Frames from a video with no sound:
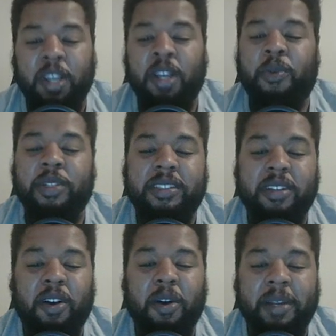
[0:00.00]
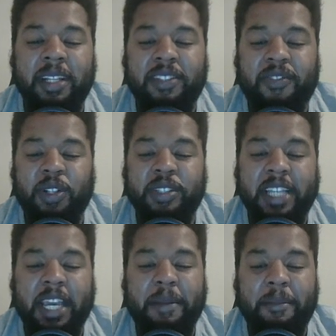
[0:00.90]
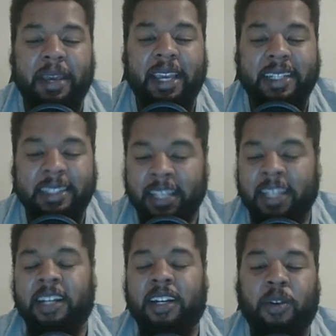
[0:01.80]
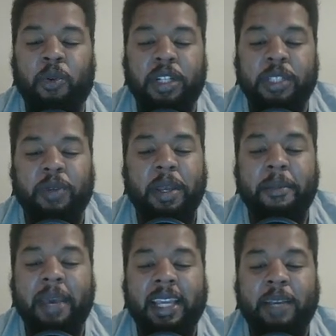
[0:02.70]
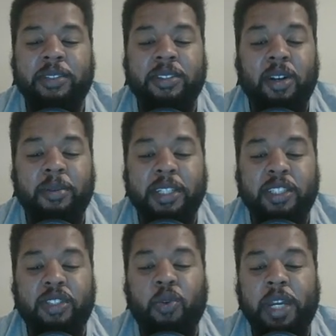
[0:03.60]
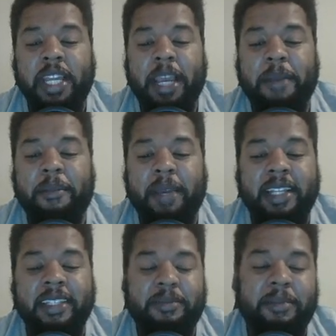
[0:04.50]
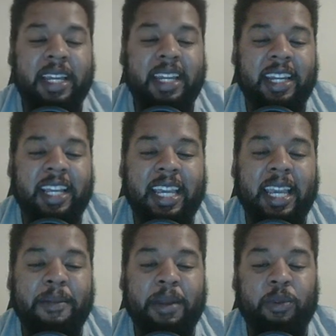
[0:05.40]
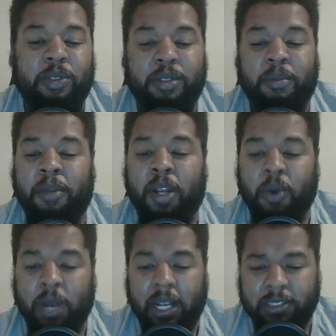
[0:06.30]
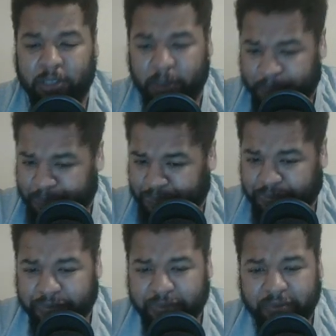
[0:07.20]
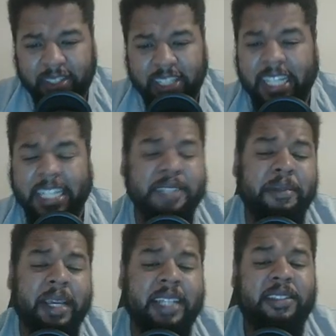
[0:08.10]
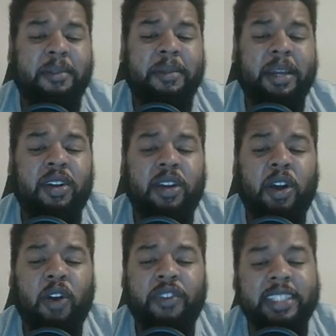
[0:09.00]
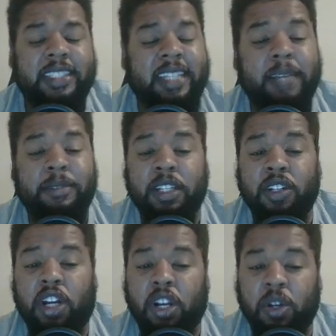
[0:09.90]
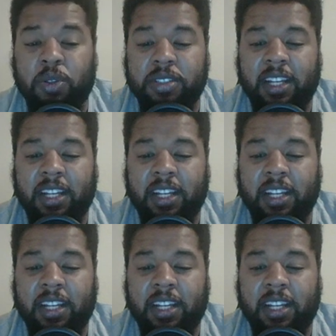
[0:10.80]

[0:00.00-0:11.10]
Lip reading: We saw him in his first game back, working his way back, and we saw him get 28 minutes, man, in a game that was a blowout. So, in this matchup, man, hopefully this game's a little closer.